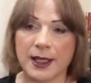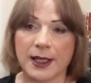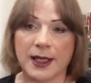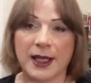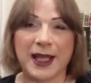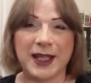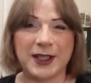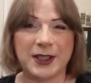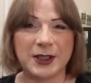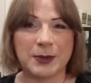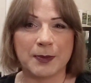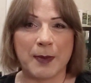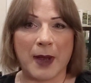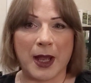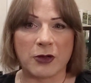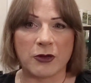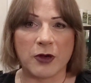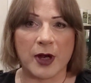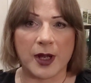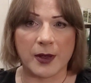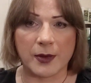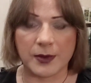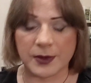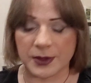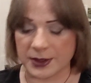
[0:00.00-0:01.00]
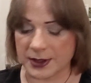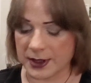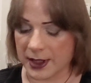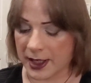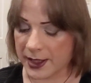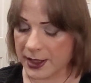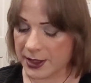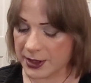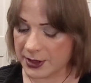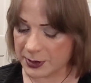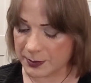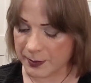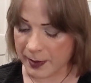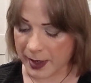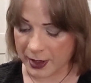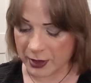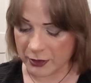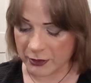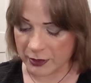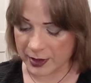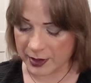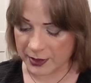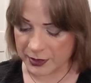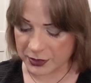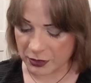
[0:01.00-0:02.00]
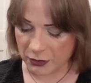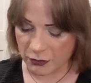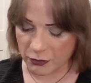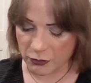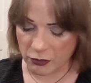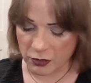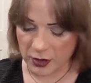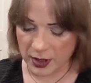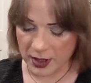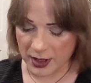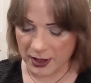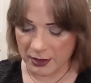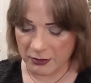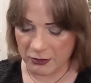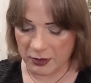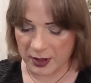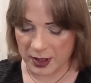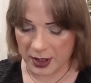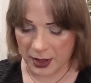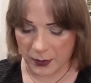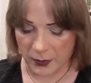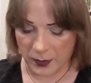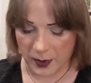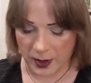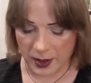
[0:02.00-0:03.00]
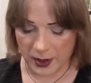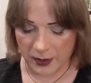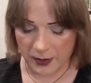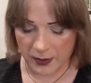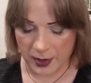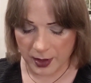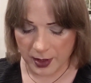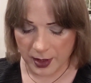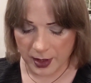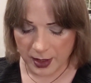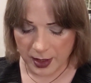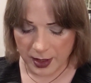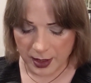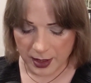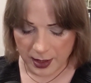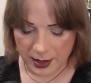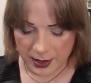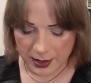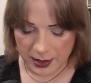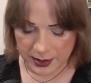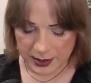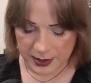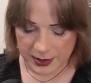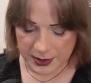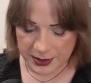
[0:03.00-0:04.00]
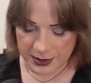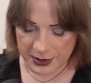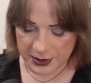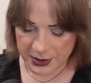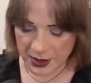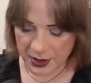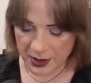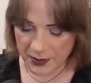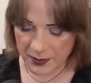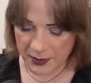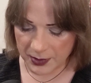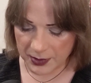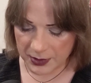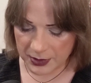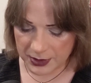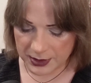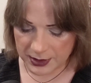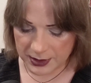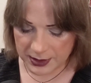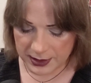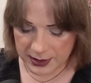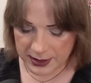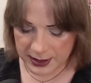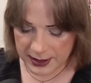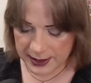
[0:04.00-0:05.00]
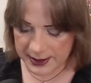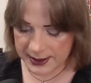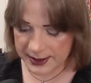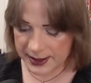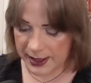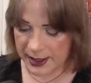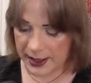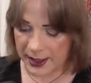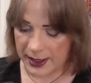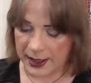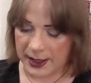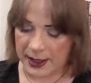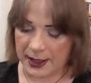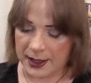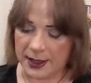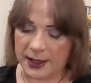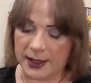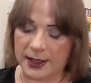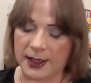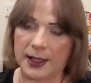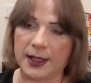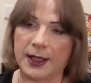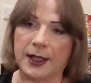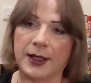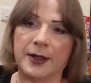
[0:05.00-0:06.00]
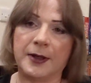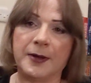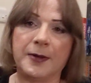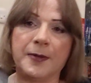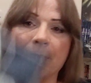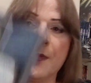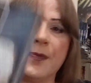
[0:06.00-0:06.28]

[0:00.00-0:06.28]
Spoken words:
he does backgrounds, and he does backgrounds really, really well. There's so much detail in here.